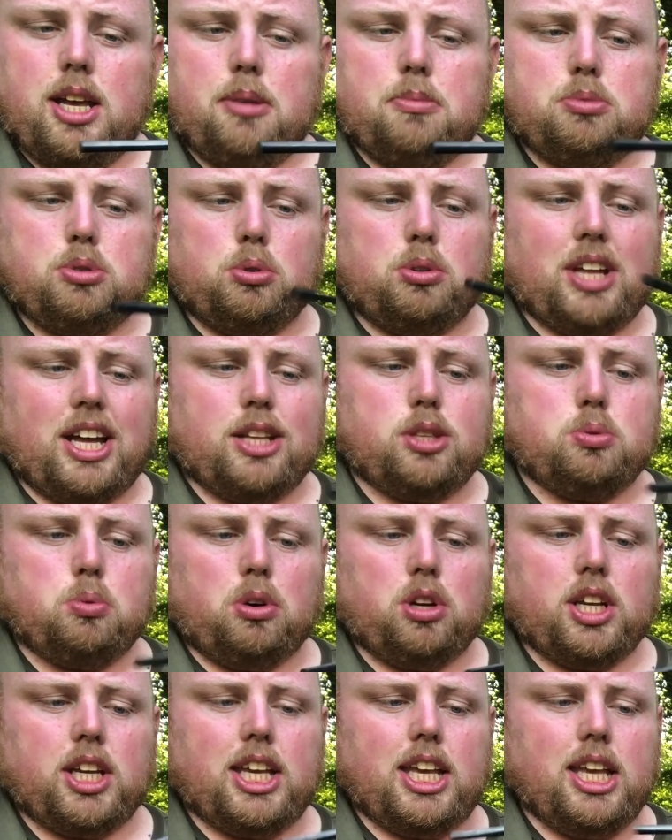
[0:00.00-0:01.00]
So that's what
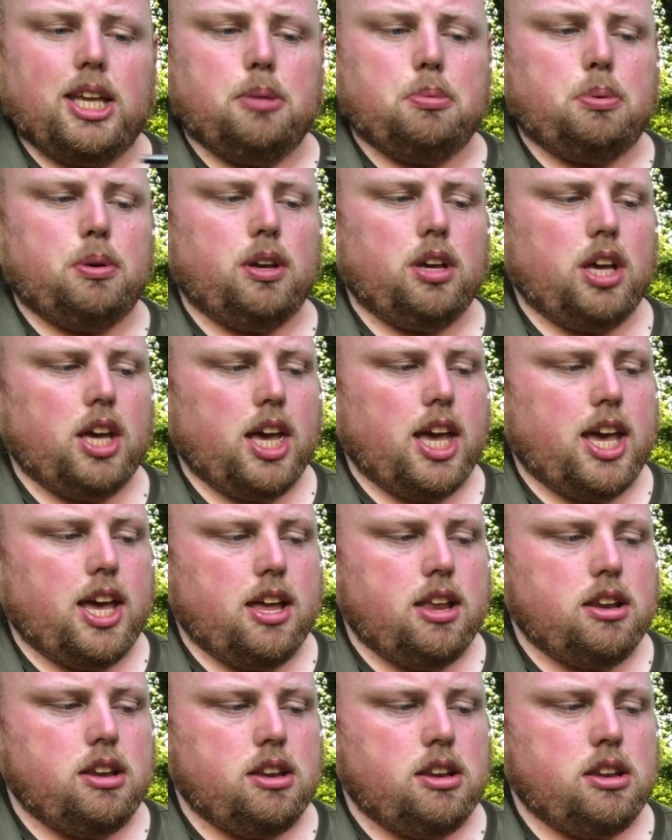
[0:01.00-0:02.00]
I keep
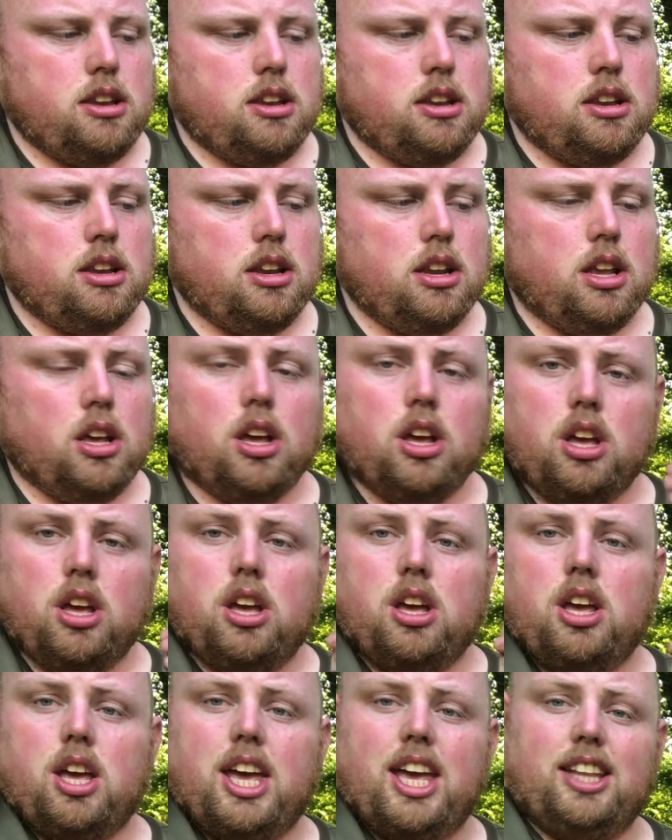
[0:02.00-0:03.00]
in
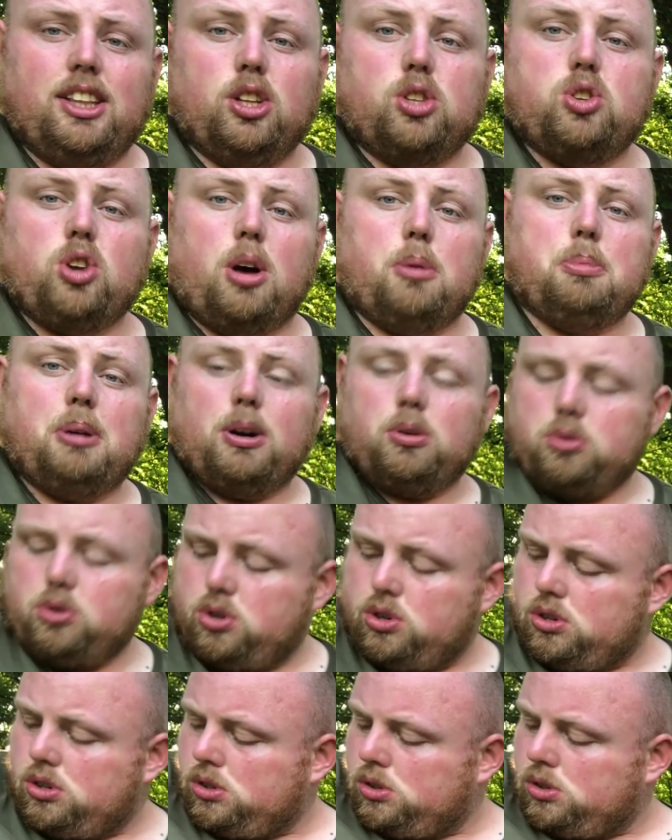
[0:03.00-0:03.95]
the top pouch.